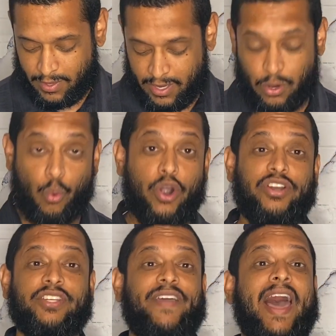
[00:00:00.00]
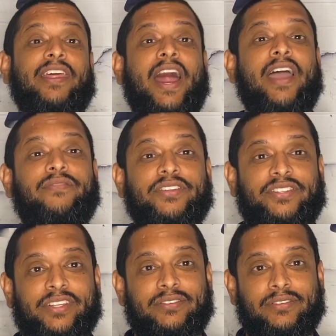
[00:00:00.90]
In the words of Allen
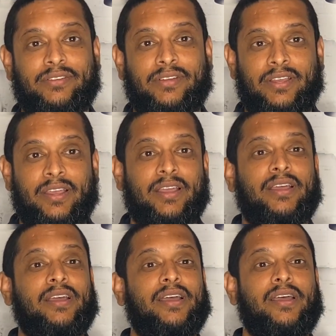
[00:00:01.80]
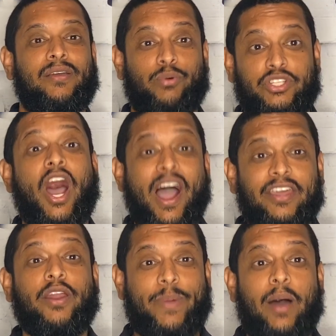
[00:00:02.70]
Iverson, we're
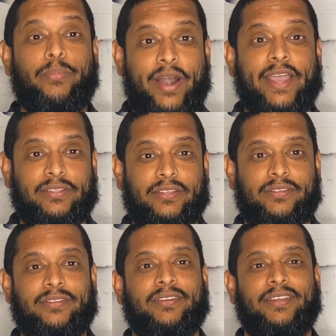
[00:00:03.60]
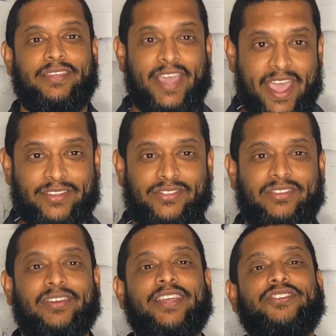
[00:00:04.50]
talking about practice.
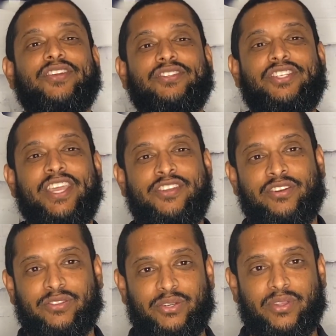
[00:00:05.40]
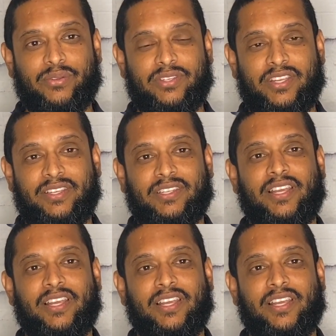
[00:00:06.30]
Yes, let's continue to do those things.